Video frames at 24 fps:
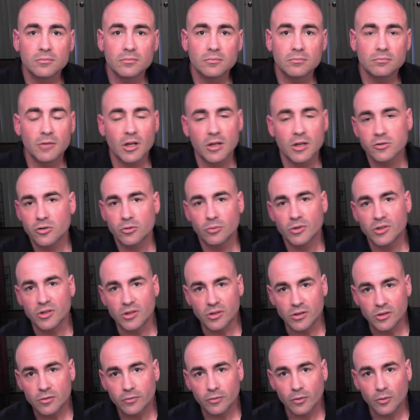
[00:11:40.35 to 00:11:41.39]
I'm not sure what you
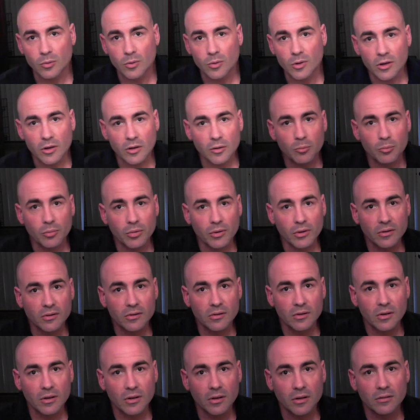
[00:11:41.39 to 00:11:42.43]
do for work, but
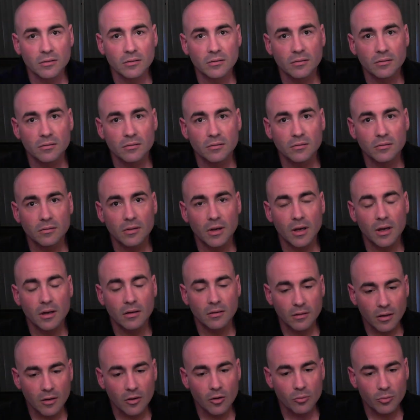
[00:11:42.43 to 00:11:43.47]
yeah,
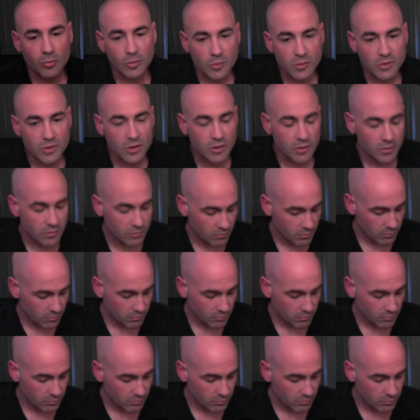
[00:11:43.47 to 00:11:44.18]
I hope it was good.